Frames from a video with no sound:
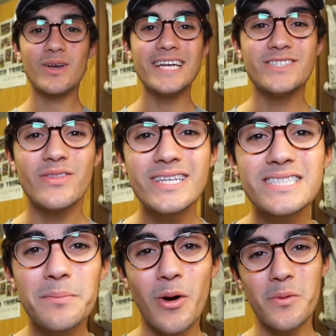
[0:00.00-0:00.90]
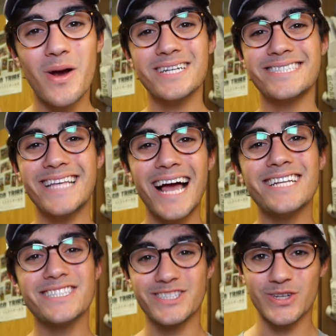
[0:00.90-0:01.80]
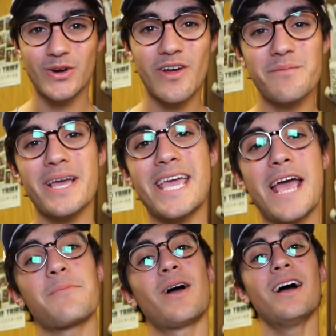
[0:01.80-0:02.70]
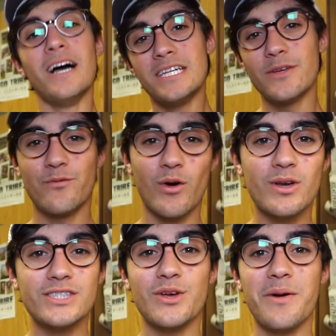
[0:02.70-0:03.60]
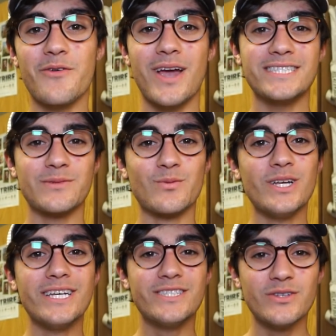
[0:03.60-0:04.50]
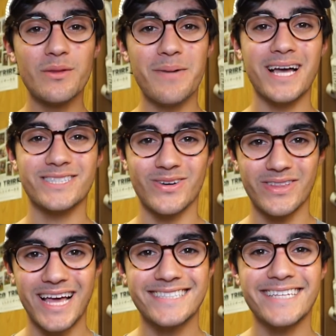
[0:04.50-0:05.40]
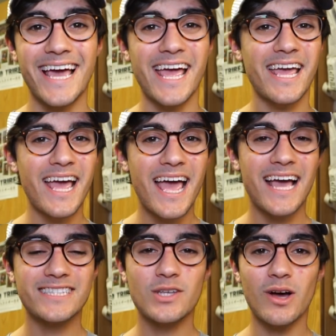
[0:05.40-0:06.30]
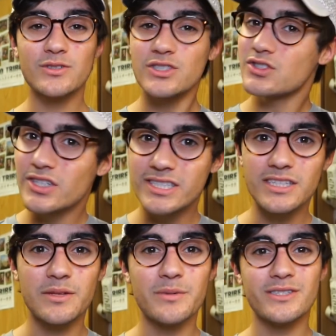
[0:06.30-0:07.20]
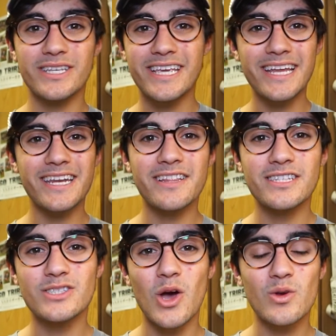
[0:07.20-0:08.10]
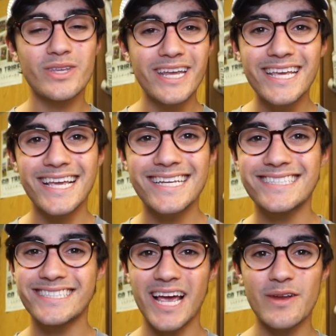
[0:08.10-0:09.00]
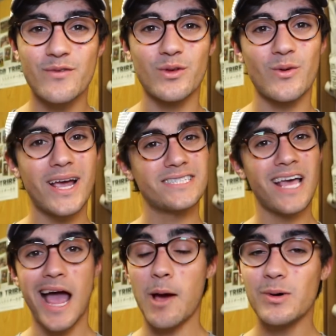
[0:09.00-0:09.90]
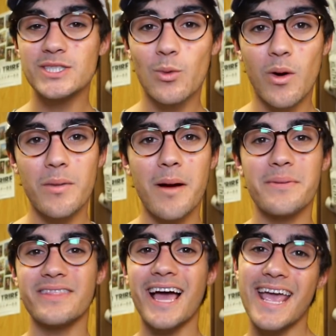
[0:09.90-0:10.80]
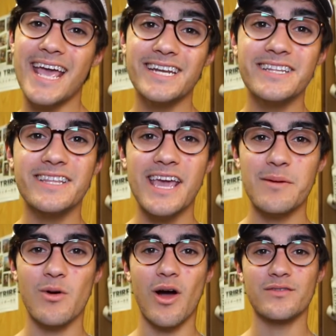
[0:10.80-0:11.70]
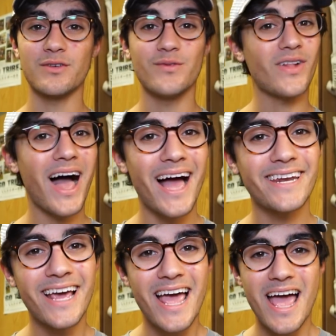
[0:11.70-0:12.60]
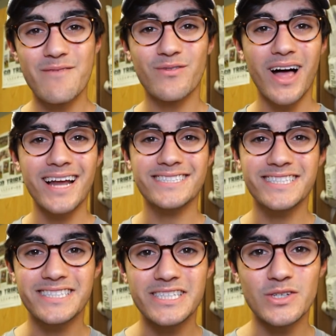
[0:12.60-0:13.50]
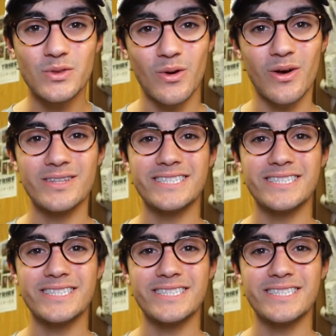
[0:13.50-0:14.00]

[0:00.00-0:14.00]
Okay, so this is the point where I decided to turn off my camera to focus on my race and really do the best on that day. And so I was just listening to music, getting in the zone, getting excited for the race. I went to warm up and then I handed the camera off to Vlad. And Vlad is a senior thrower on the